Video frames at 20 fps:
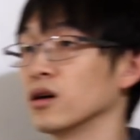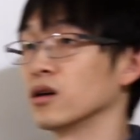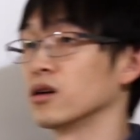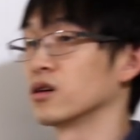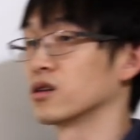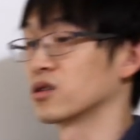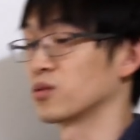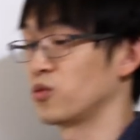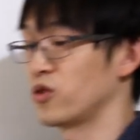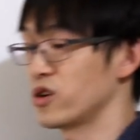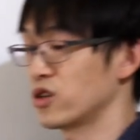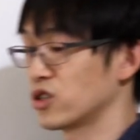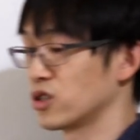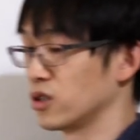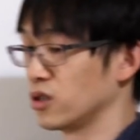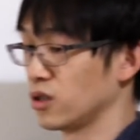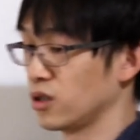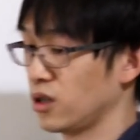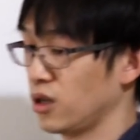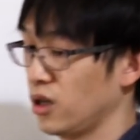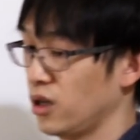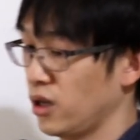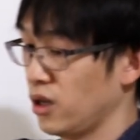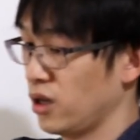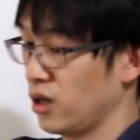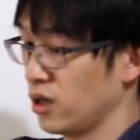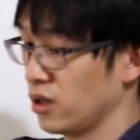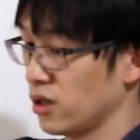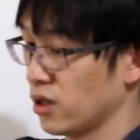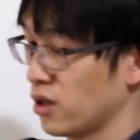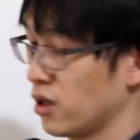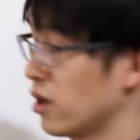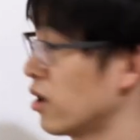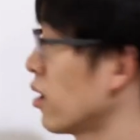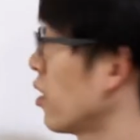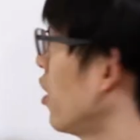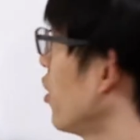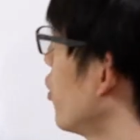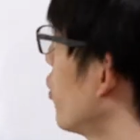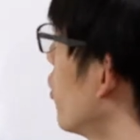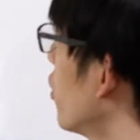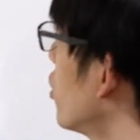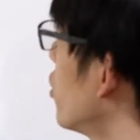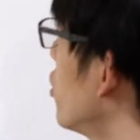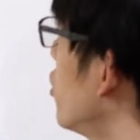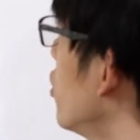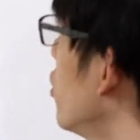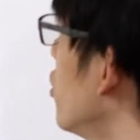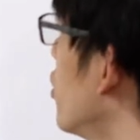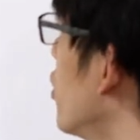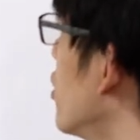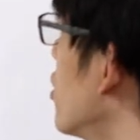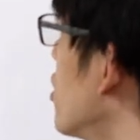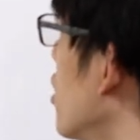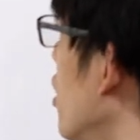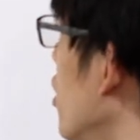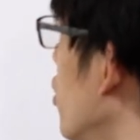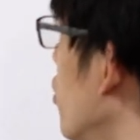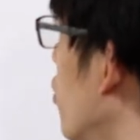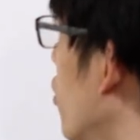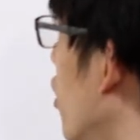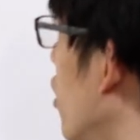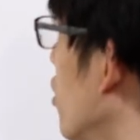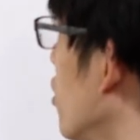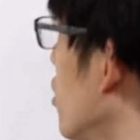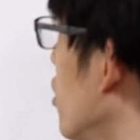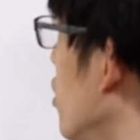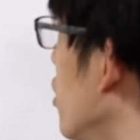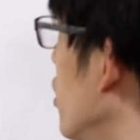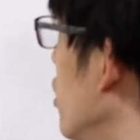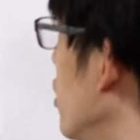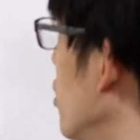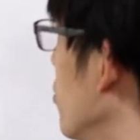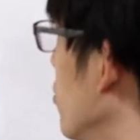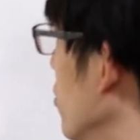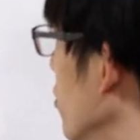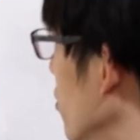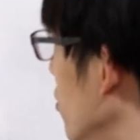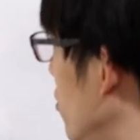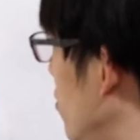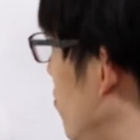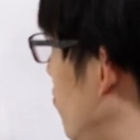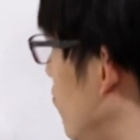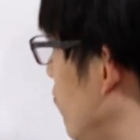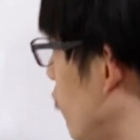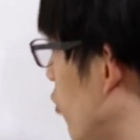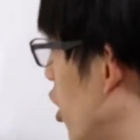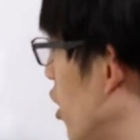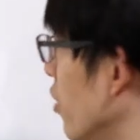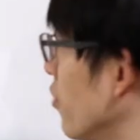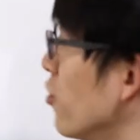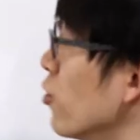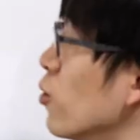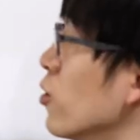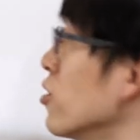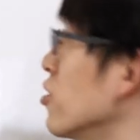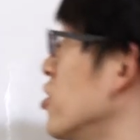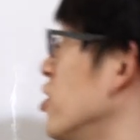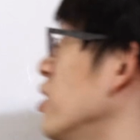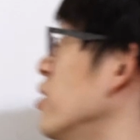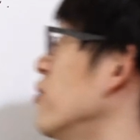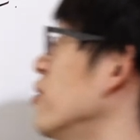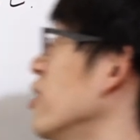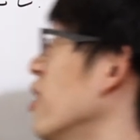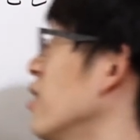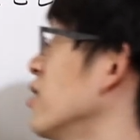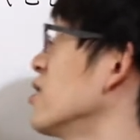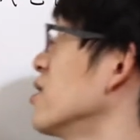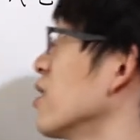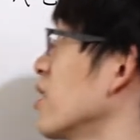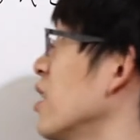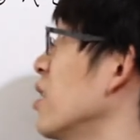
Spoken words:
expression, and the thing that you want to do is that you want the, well, if you want to generate a second